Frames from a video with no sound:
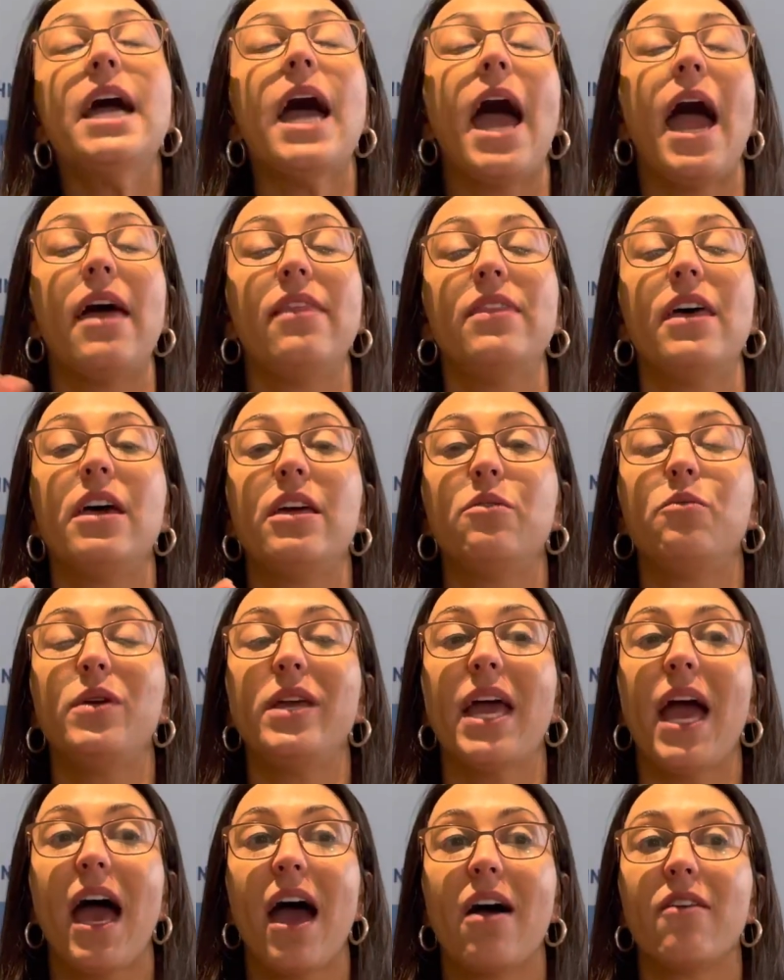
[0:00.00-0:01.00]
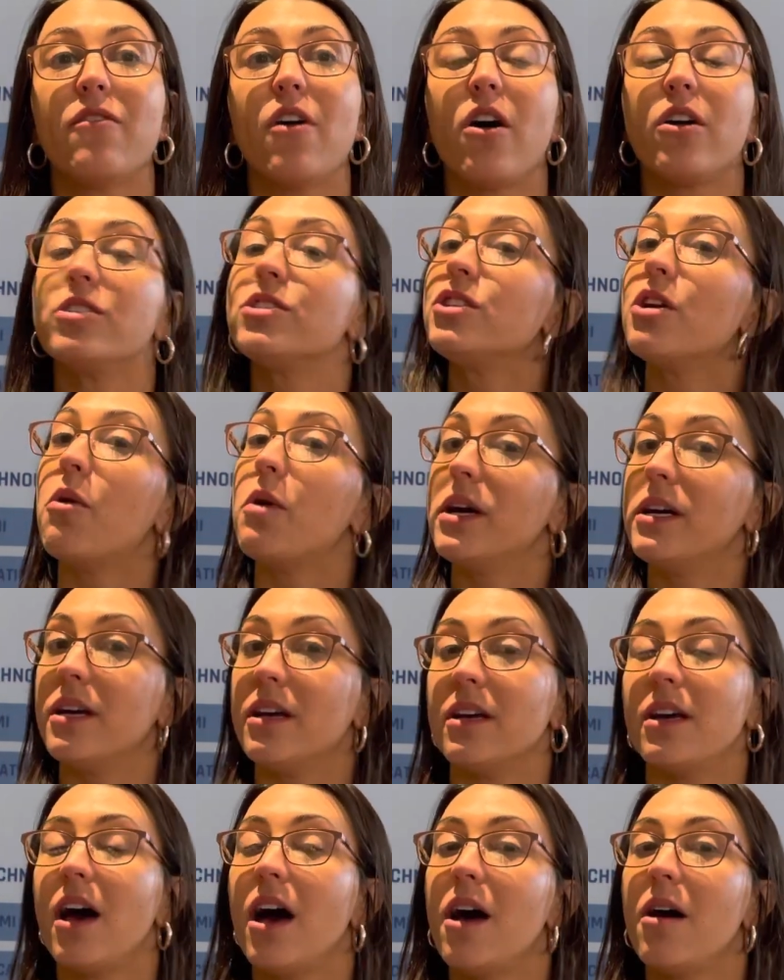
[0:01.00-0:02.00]
And then we have our
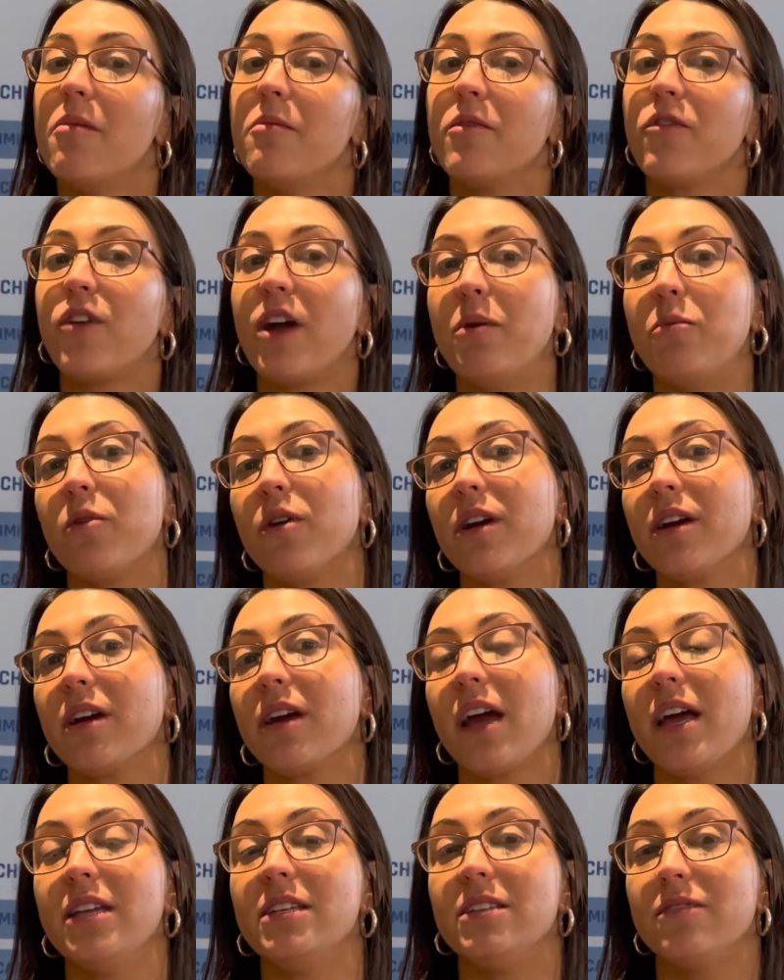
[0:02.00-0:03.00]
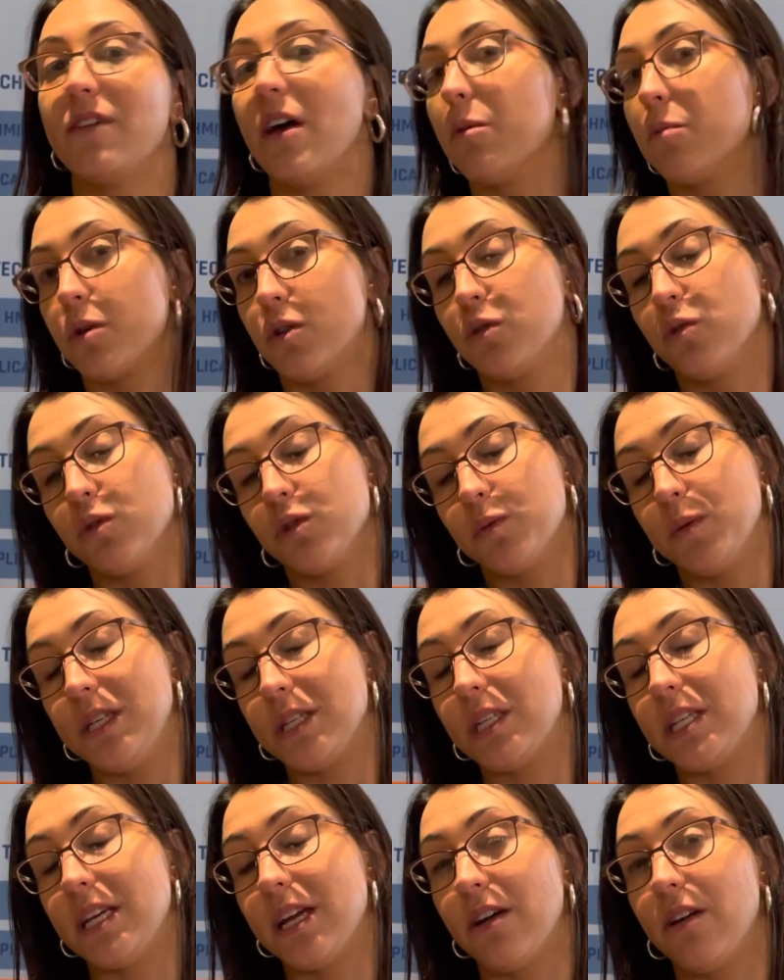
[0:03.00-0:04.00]
SOA framework and developer tool suite
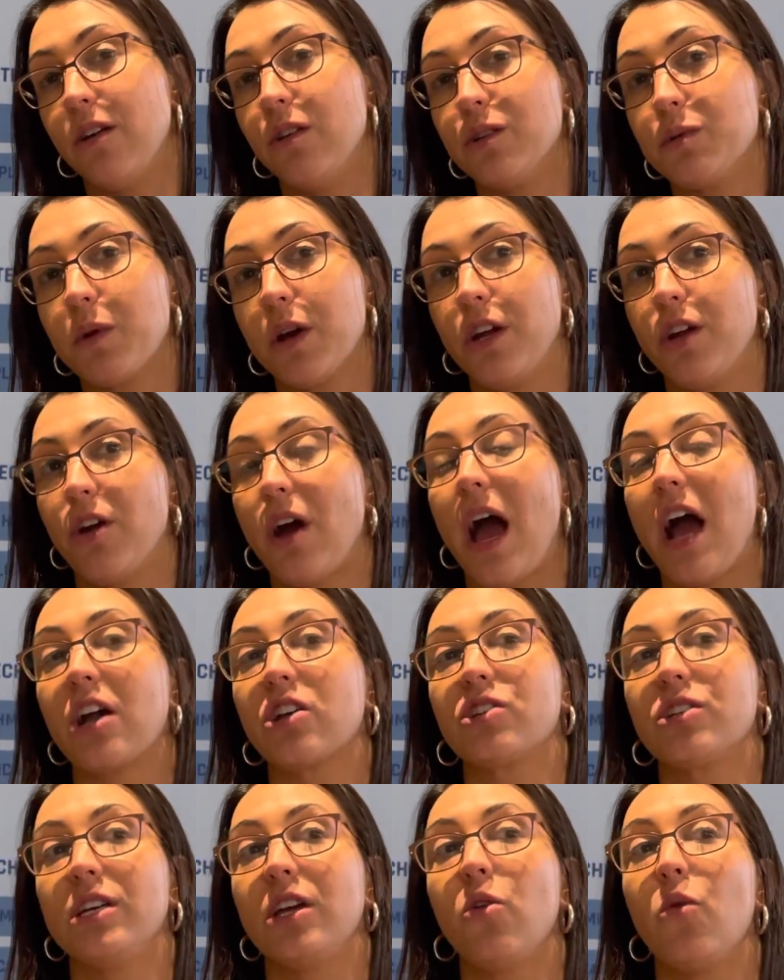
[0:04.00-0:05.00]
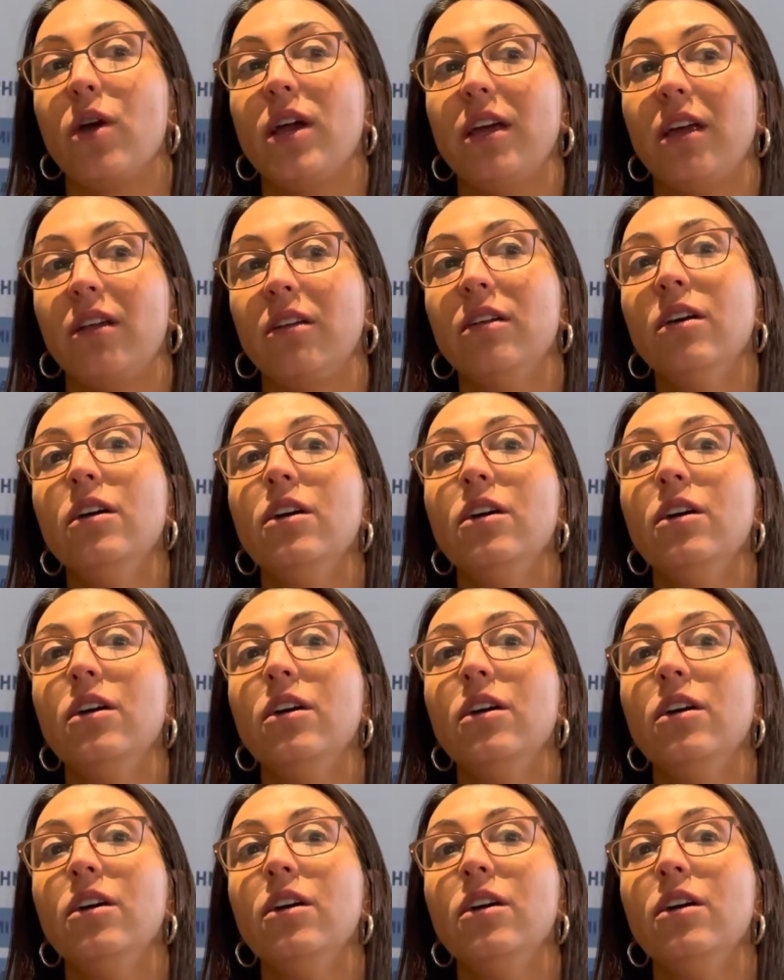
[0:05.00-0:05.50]
scenarios where you're actually going